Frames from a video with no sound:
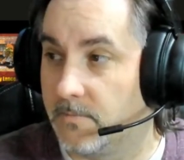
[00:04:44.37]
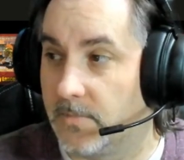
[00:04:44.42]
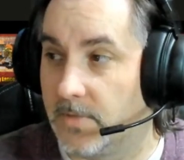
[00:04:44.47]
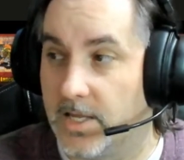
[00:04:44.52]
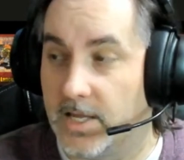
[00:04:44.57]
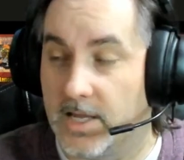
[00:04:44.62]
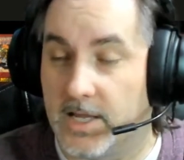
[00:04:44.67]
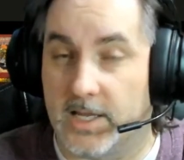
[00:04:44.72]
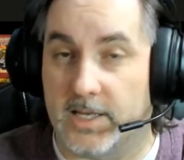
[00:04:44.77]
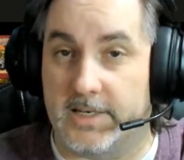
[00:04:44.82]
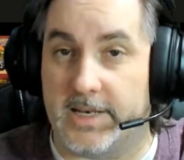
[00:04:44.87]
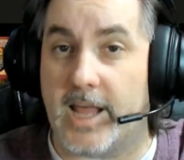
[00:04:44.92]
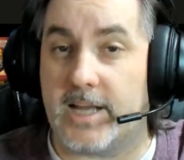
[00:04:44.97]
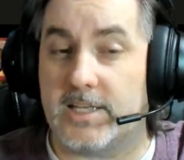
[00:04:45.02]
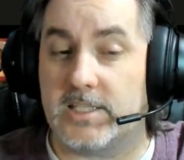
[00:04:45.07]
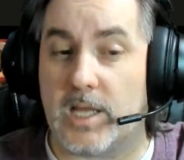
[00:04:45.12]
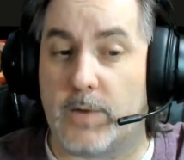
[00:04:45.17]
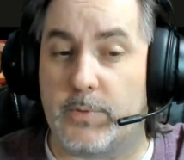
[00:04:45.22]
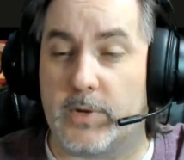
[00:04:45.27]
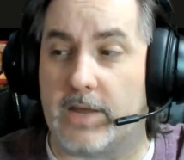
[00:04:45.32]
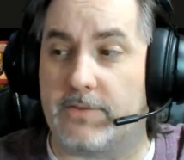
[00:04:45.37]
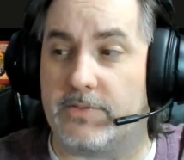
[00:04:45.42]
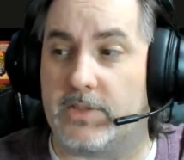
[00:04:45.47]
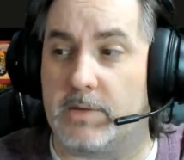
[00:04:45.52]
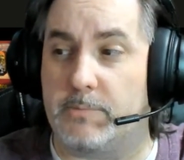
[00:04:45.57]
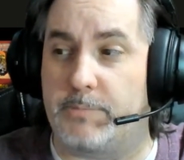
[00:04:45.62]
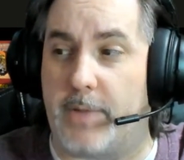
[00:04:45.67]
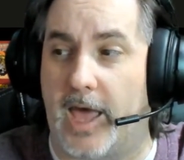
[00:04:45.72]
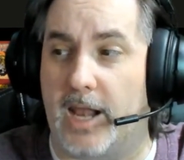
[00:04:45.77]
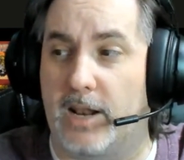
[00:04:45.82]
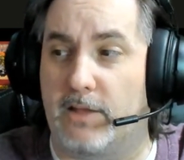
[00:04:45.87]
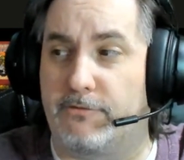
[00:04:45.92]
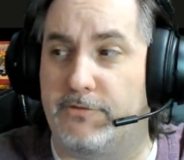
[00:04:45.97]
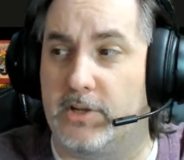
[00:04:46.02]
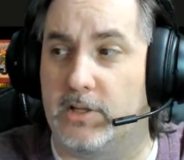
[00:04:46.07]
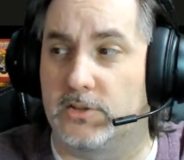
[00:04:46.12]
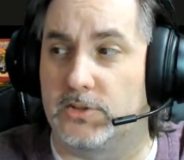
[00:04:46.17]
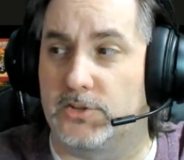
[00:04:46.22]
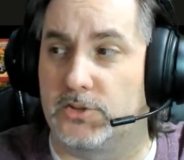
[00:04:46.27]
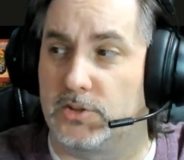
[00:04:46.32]
Next up, we have the
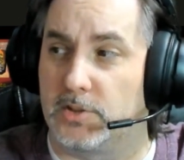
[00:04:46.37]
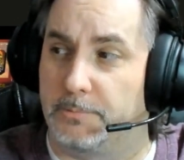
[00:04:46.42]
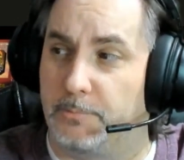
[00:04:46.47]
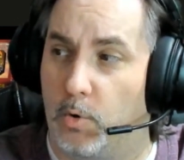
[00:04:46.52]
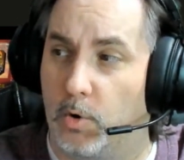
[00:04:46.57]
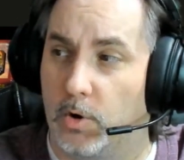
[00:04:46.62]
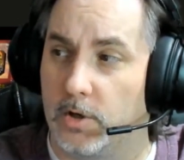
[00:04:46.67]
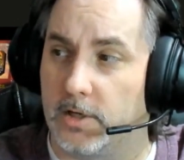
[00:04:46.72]
Battlefield Support